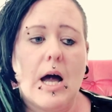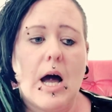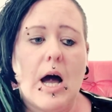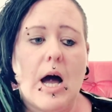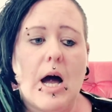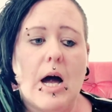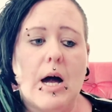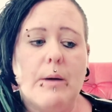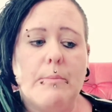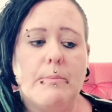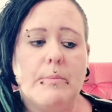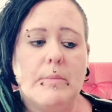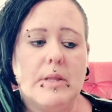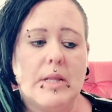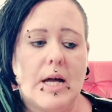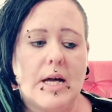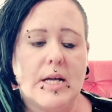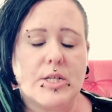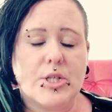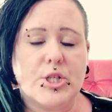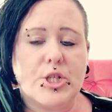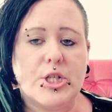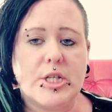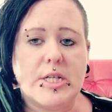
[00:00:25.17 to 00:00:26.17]

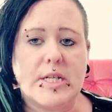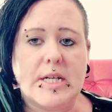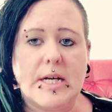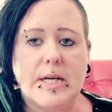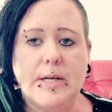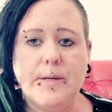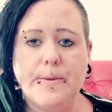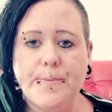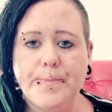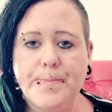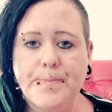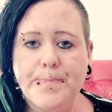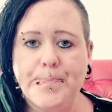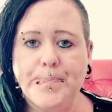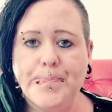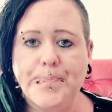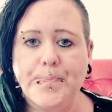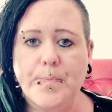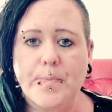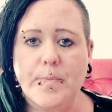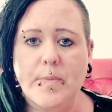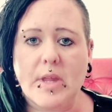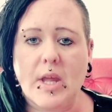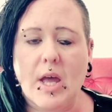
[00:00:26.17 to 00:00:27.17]
last year.
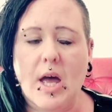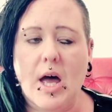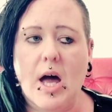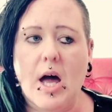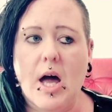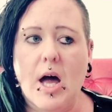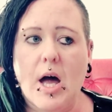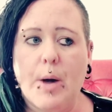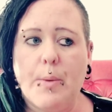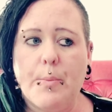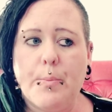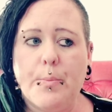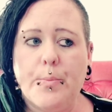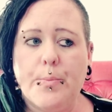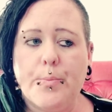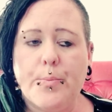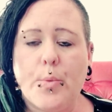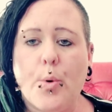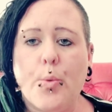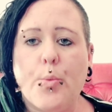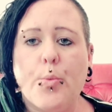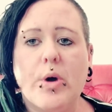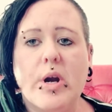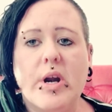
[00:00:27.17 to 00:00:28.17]

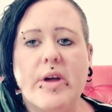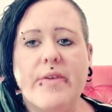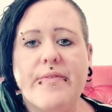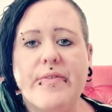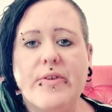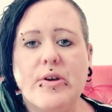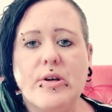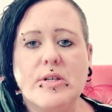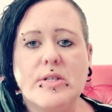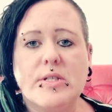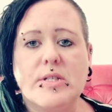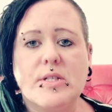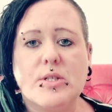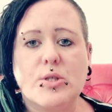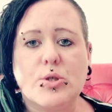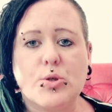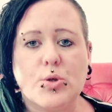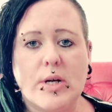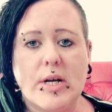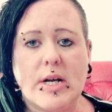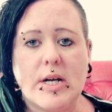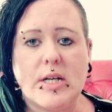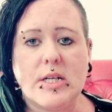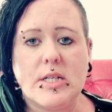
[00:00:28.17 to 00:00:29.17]
When I first
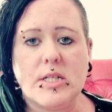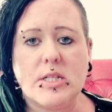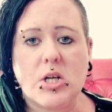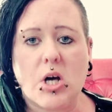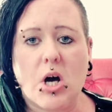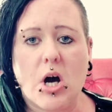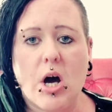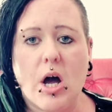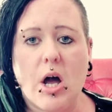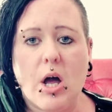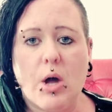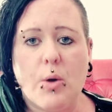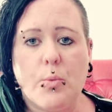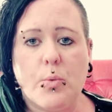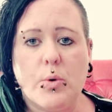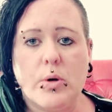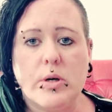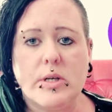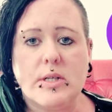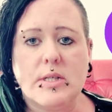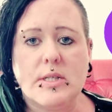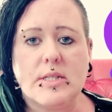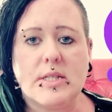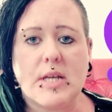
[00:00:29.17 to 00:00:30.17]
joined, I
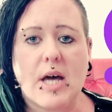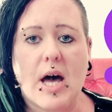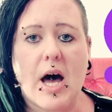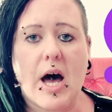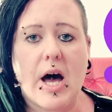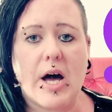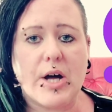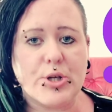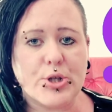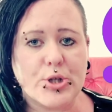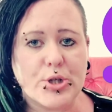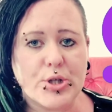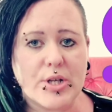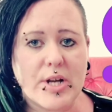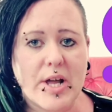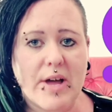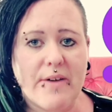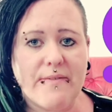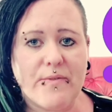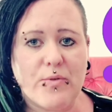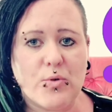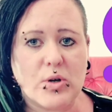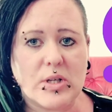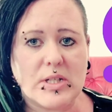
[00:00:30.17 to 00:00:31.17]
was
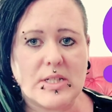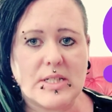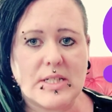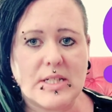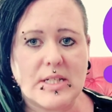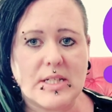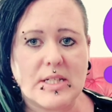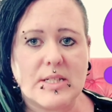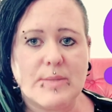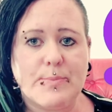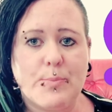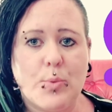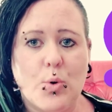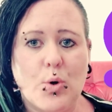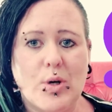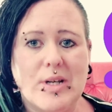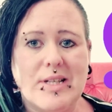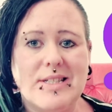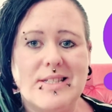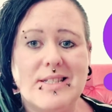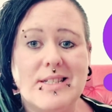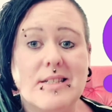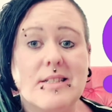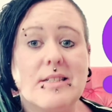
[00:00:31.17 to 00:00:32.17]

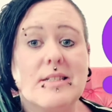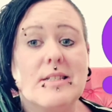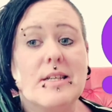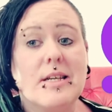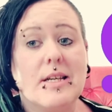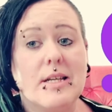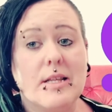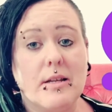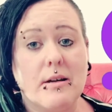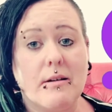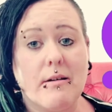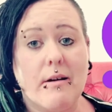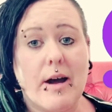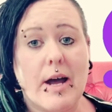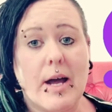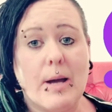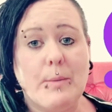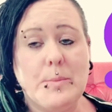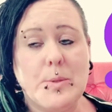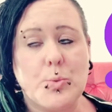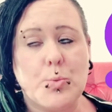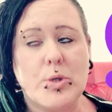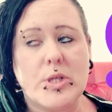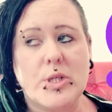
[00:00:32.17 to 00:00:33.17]
146.6
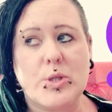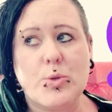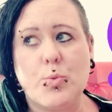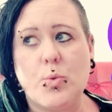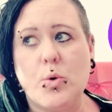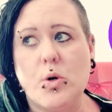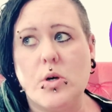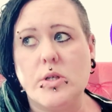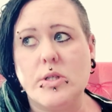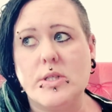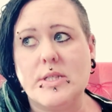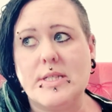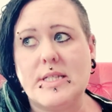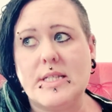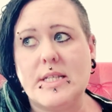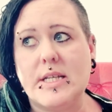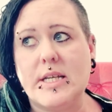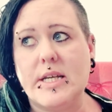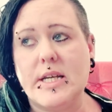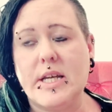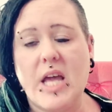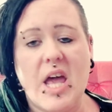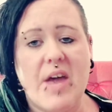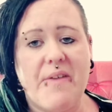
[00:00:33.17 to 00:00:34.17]
kilograms, which was
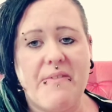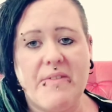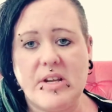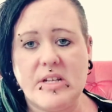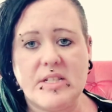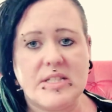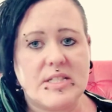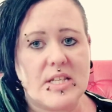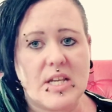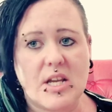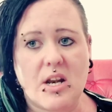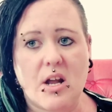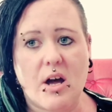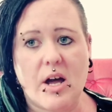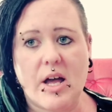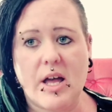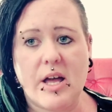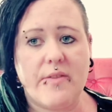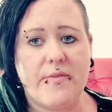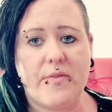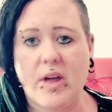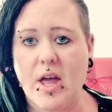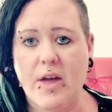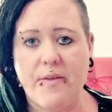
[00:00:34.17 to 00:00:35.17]
the heaviest that I
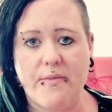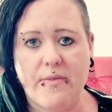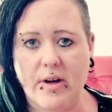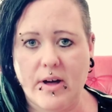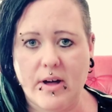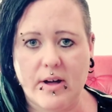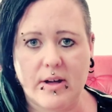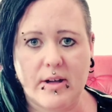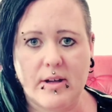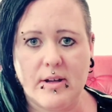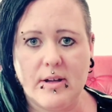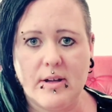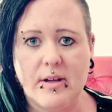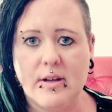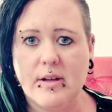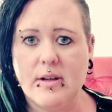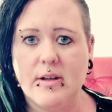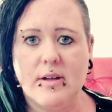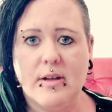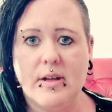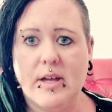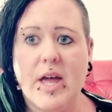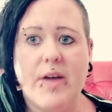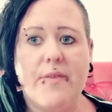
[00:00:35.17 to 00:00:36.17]
have ever
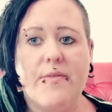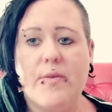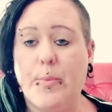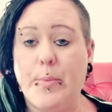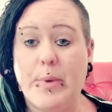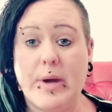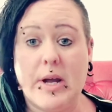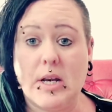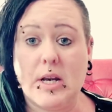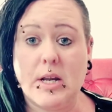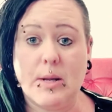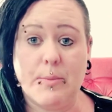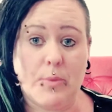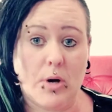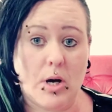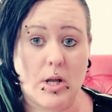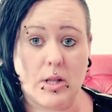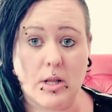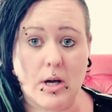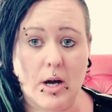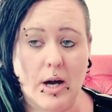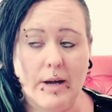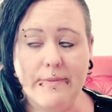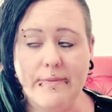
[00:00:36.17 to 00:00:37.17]
been in my
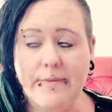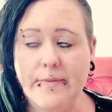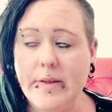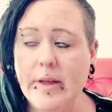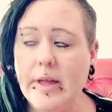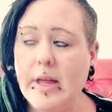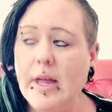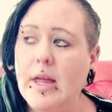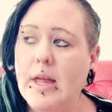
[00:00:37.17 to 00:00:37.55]
life.